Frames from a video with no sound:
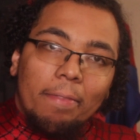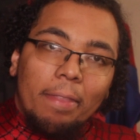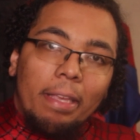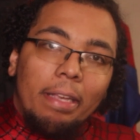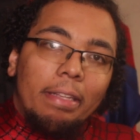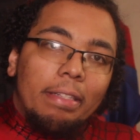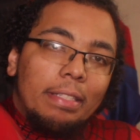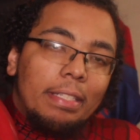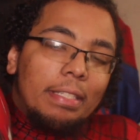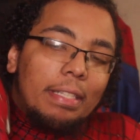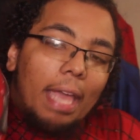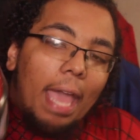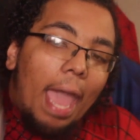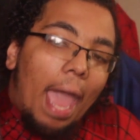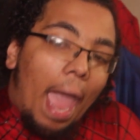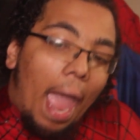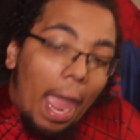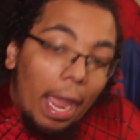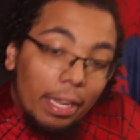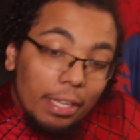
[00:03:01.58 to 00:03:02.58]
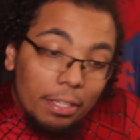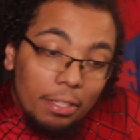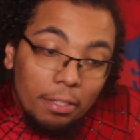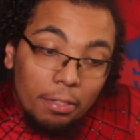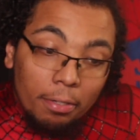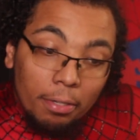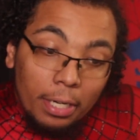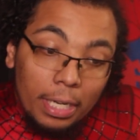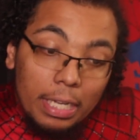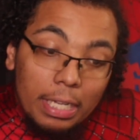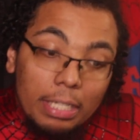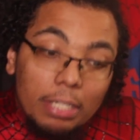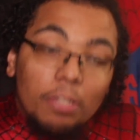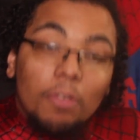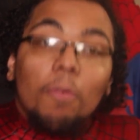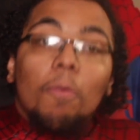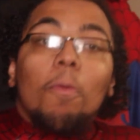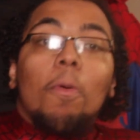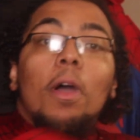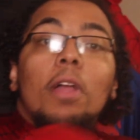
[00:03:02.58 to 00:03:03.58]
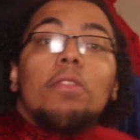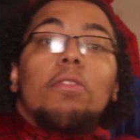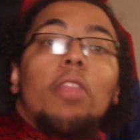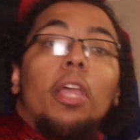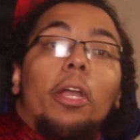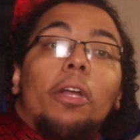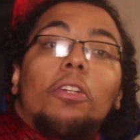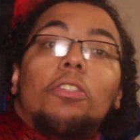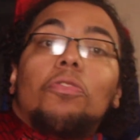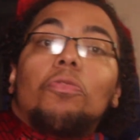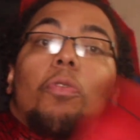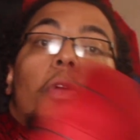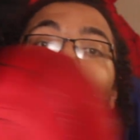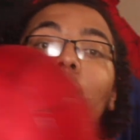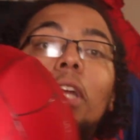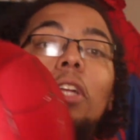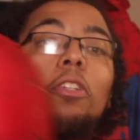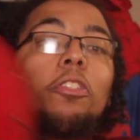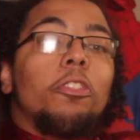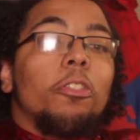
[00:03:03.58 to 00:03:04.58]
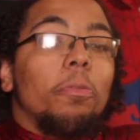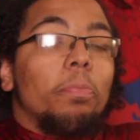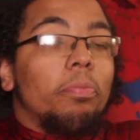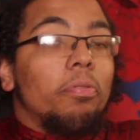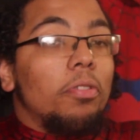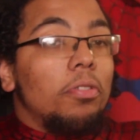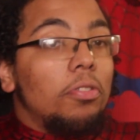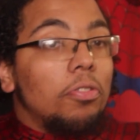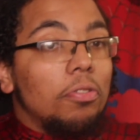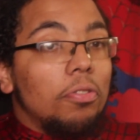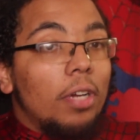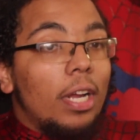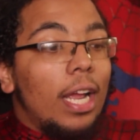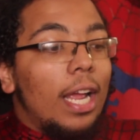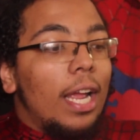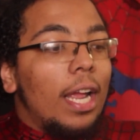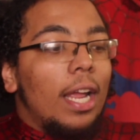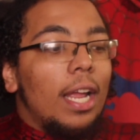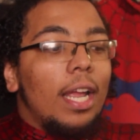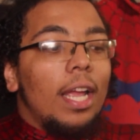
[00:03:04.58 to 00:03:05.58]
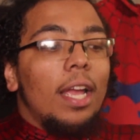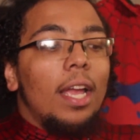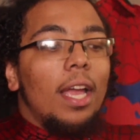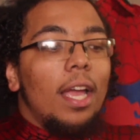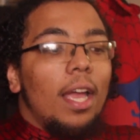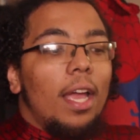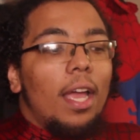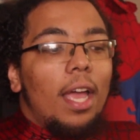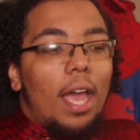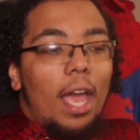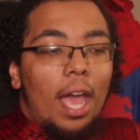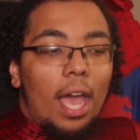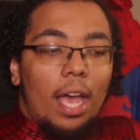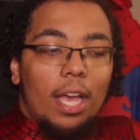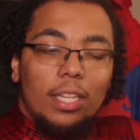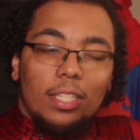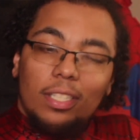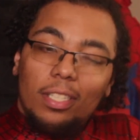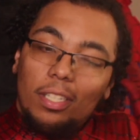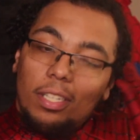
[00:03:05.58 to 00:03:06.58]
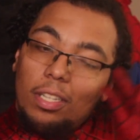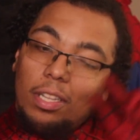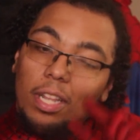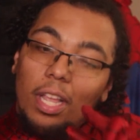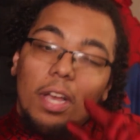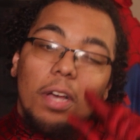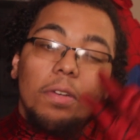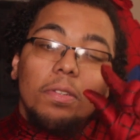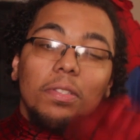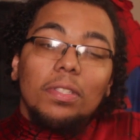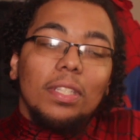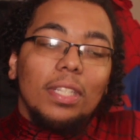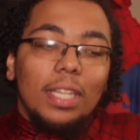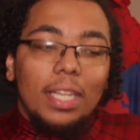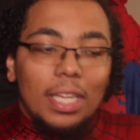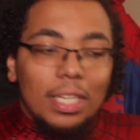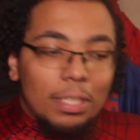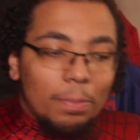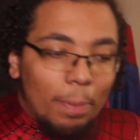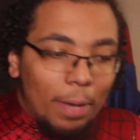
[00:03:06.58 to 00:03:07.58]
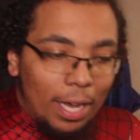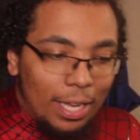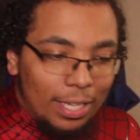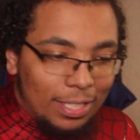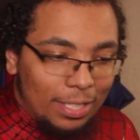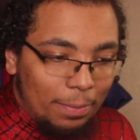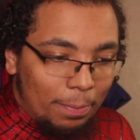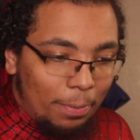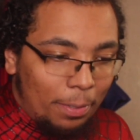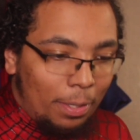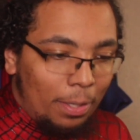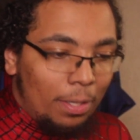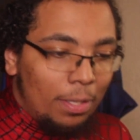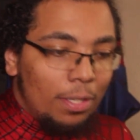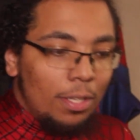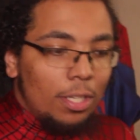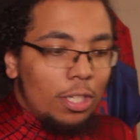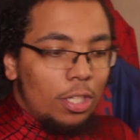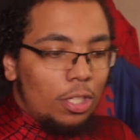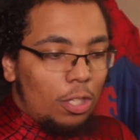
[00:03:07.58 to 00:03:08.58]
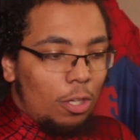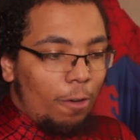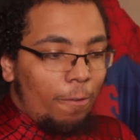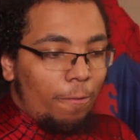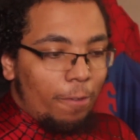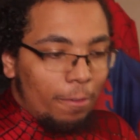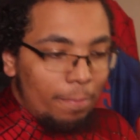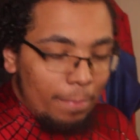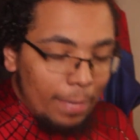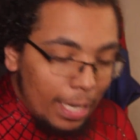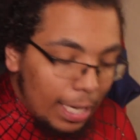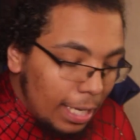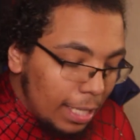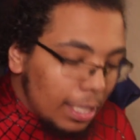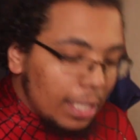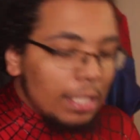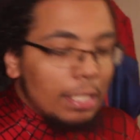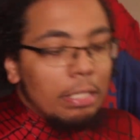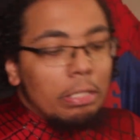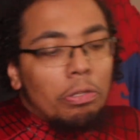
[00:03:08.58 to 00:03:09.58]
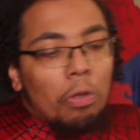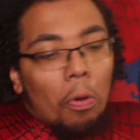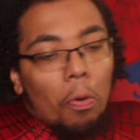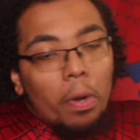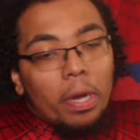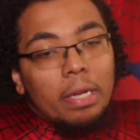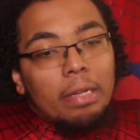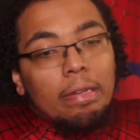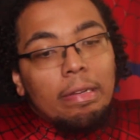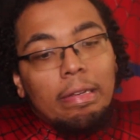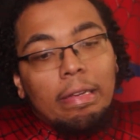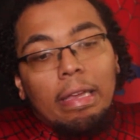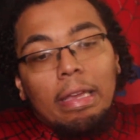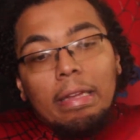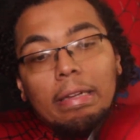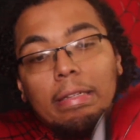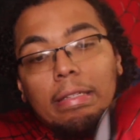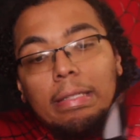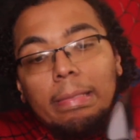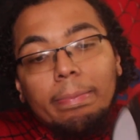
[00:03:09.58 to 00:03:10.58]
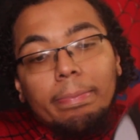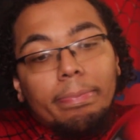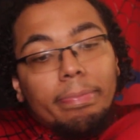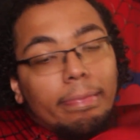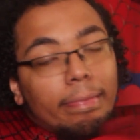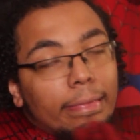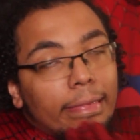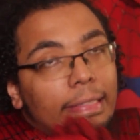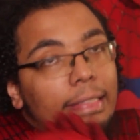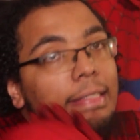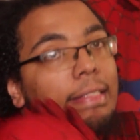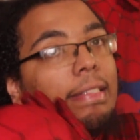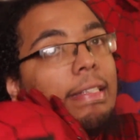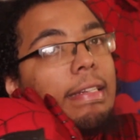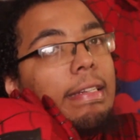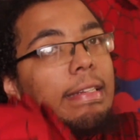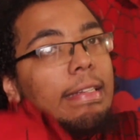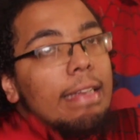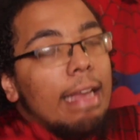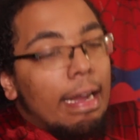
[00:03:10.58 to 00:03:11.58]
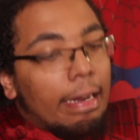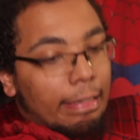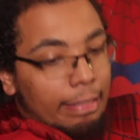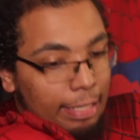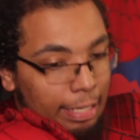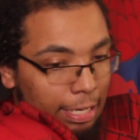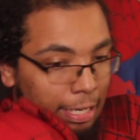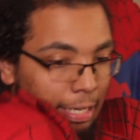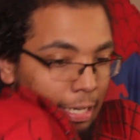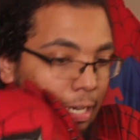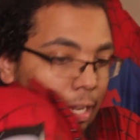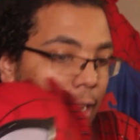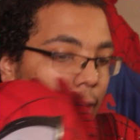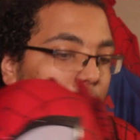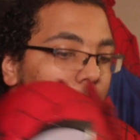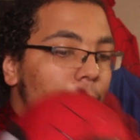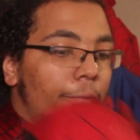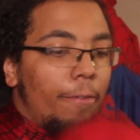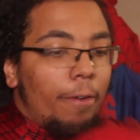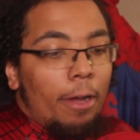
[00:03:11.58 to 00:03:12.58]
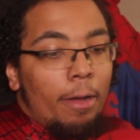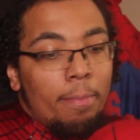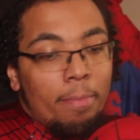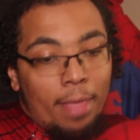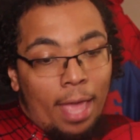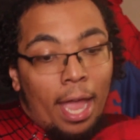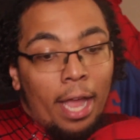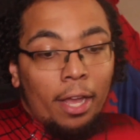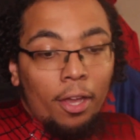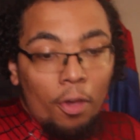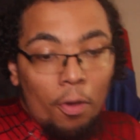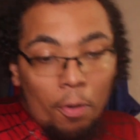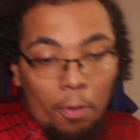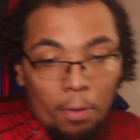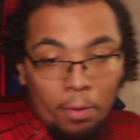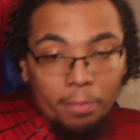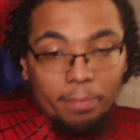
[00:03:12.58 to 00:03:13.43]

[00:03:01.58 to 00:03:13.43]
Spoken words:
things as accurate to what they're trying to portray as closely as possible. So for me, this is going to get some points deducted from that goal.